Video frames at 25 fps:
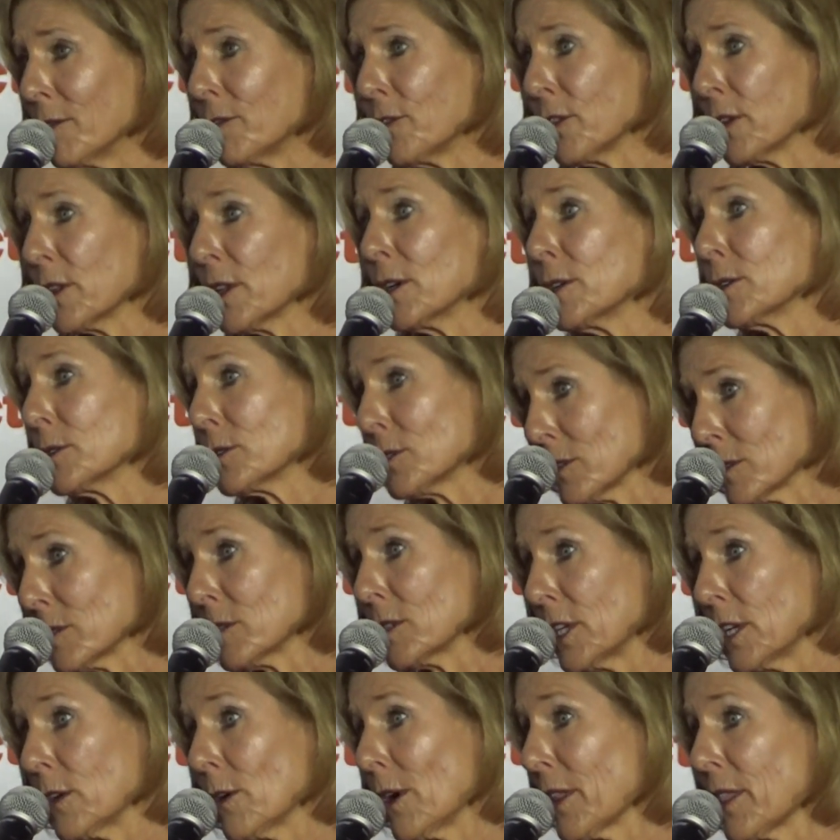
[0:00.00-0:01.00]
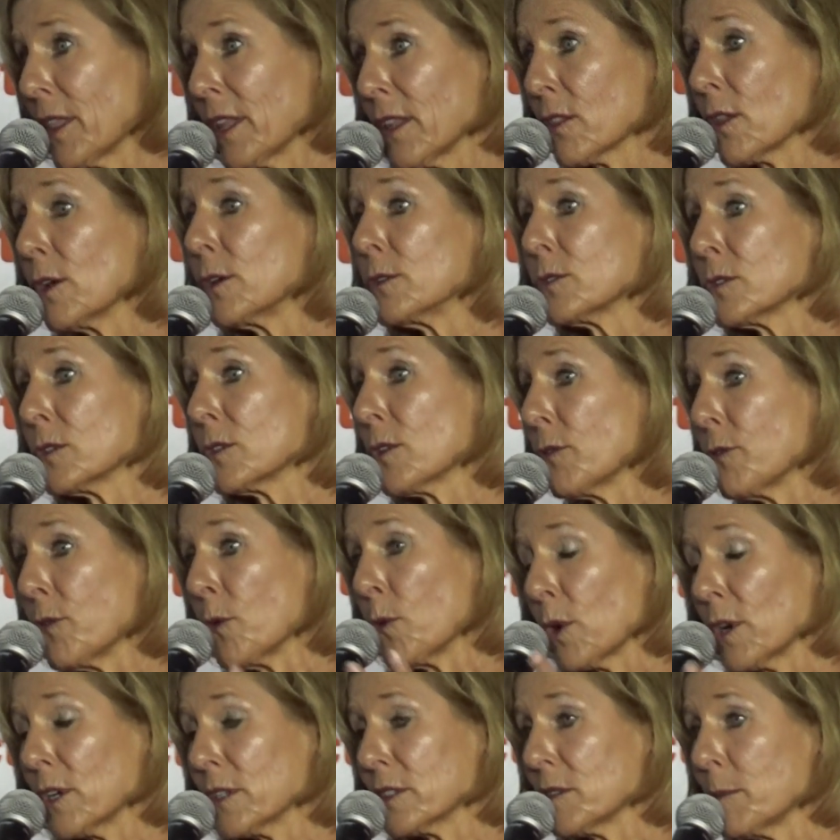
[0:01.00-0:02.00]
for those, you know, I think those are the
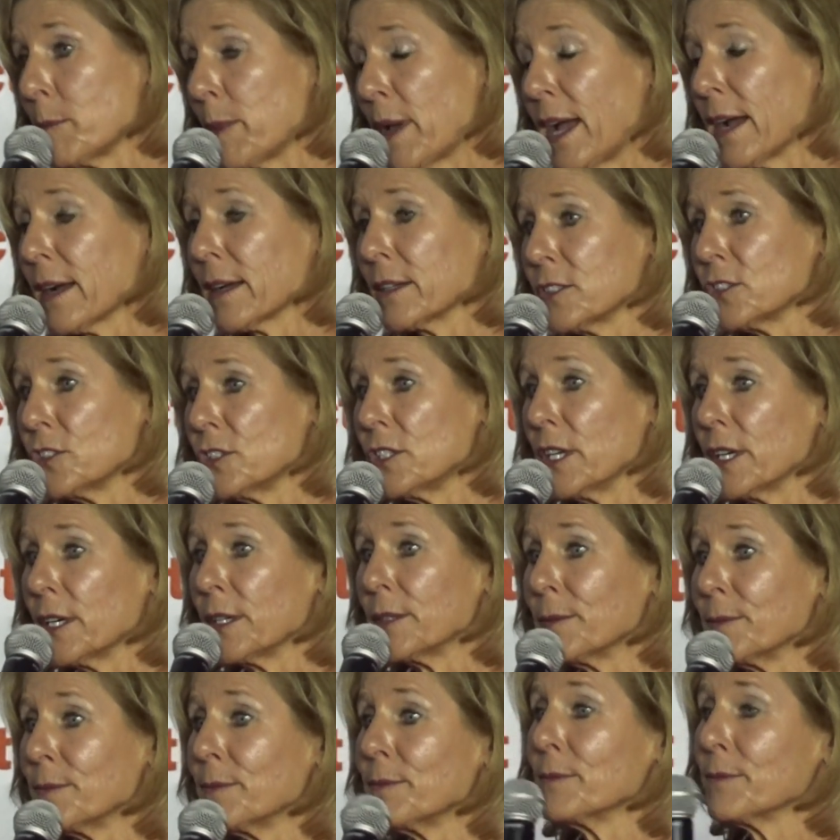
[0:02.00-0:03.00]
four. It's a package deal.